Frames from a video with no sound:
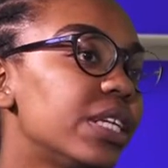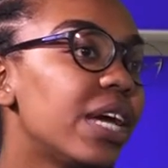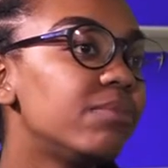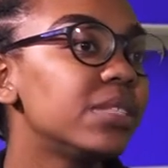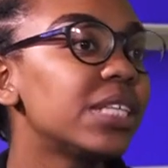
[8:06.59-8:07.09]

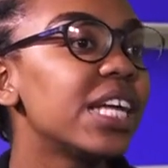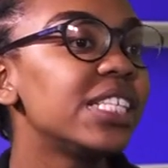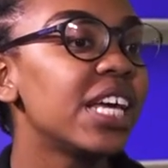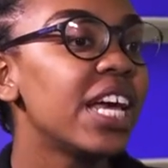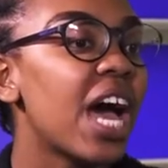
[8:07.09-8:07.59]
And besides,
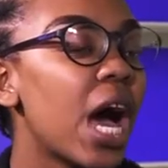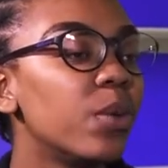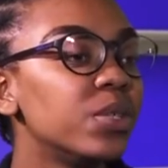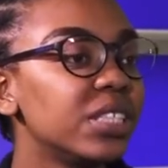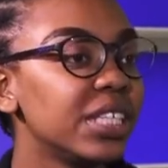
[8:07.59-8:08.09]
I
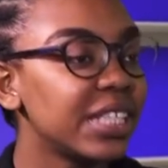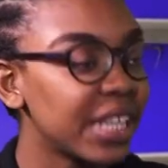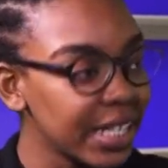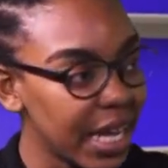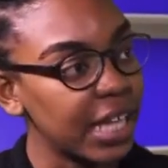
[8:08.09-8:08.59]
was in
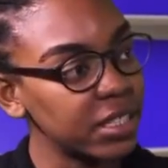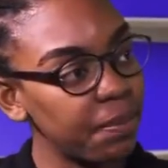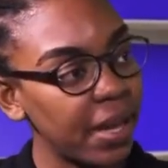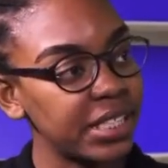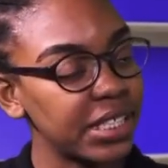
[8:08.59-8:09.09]
that
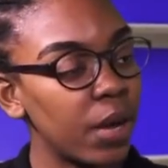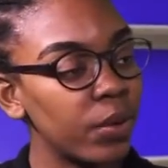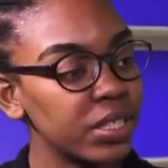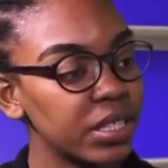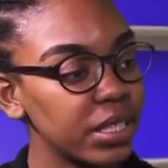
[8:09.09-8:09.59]
aspect, I
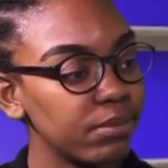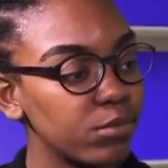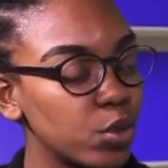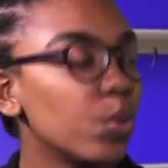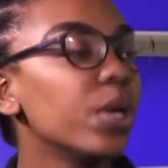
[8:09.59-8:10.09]
was
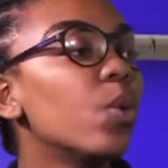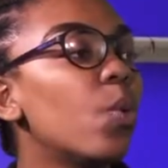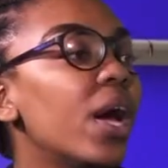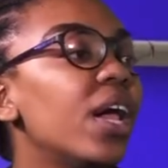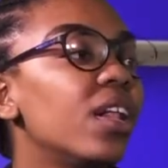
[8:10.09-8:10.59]
doing
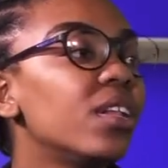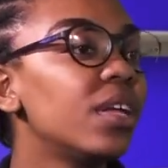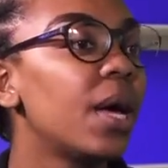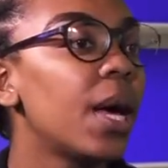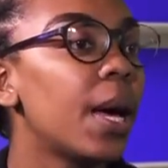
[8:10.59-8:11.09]
well,
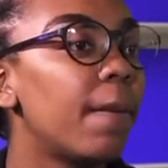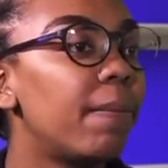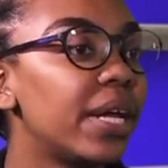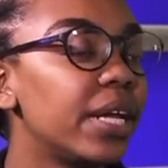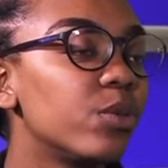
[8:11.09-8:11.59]

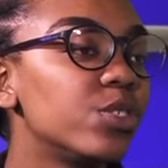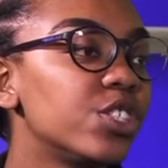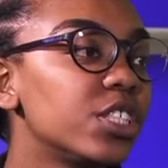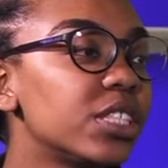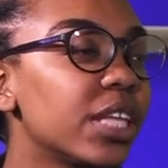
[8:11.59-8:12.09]
but it was
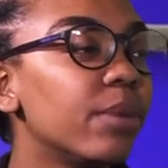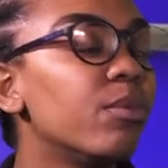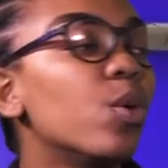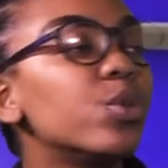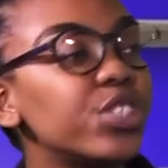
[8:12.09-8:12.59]
just the
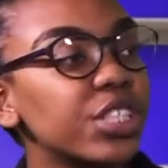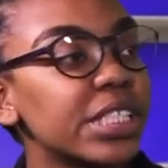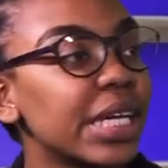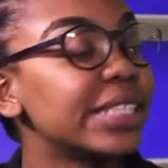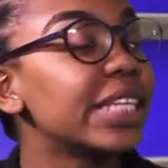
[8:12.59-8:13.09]
emotions
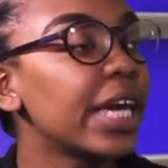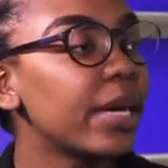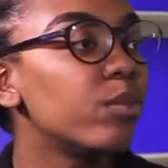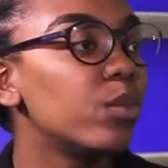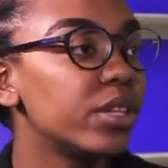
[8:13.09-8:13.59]
that
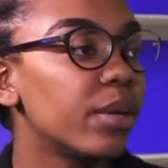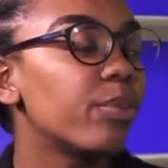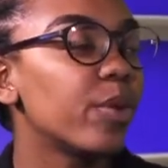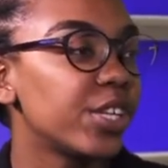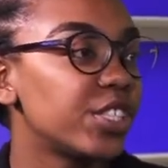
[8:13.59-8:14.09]
came with the
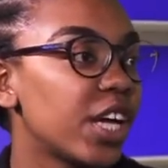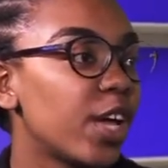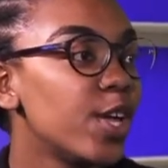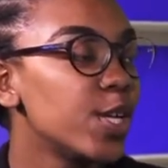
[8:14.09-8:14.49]
pressure.